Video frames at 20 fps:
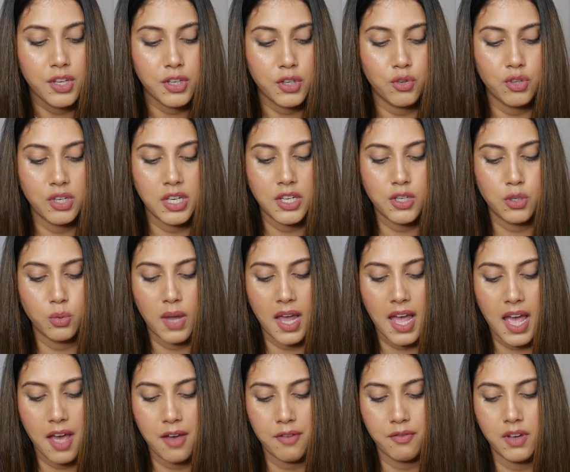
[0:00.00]
You need to
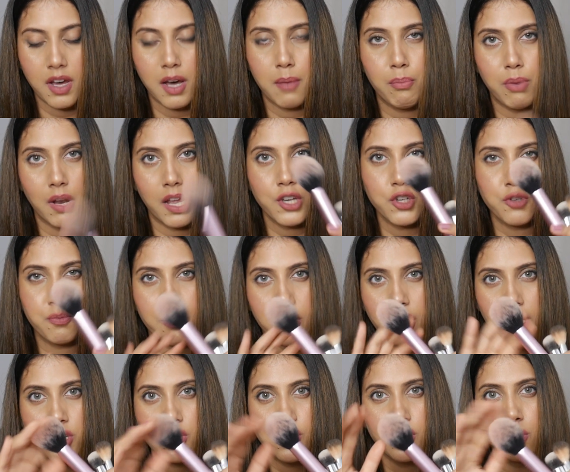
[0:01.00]
have a blush
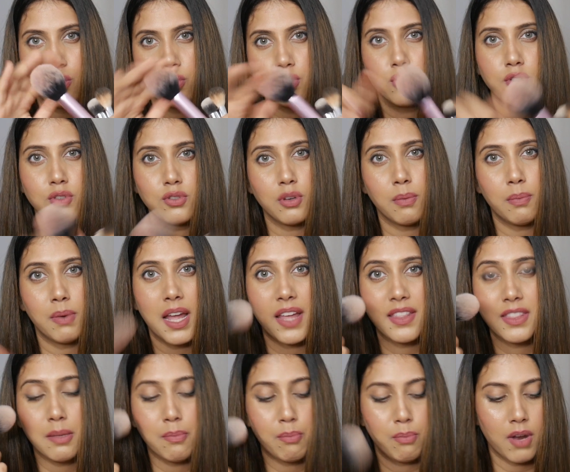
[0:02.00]
brush to apply
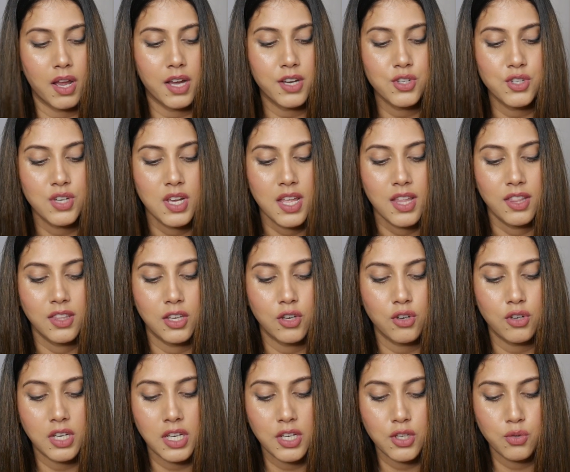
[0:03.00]
the blush. Then
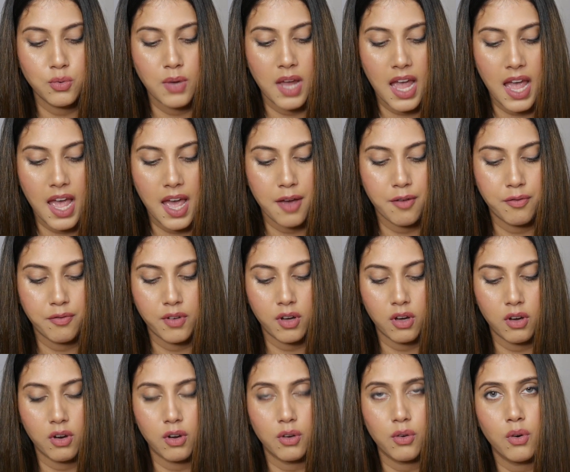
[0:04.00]
you need to have
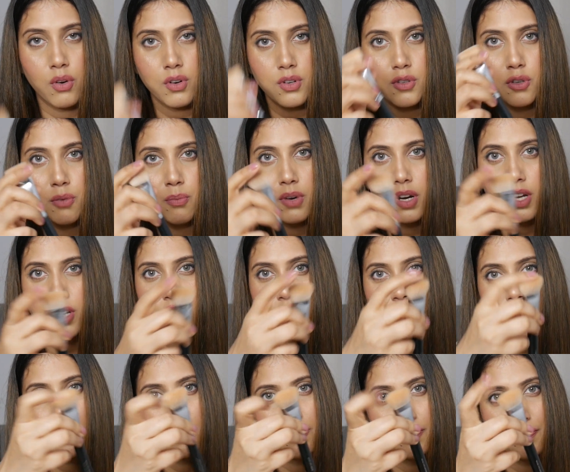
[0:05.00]
a contour brush